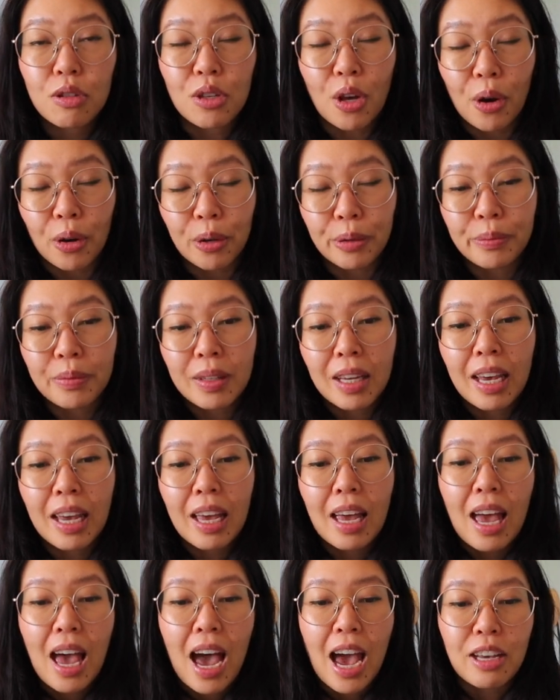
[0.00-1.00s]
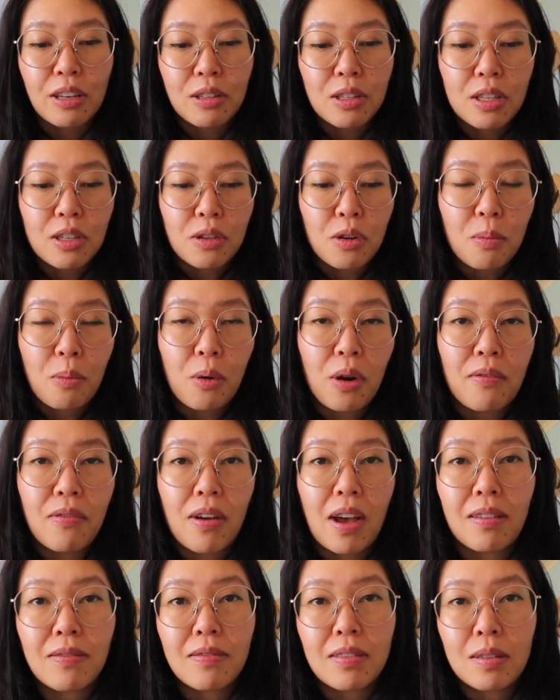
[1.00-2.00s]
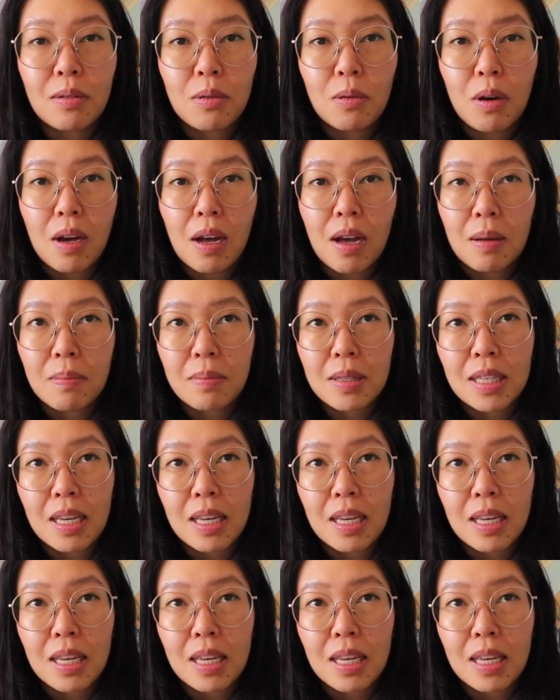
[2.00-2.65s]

So I used a 0.5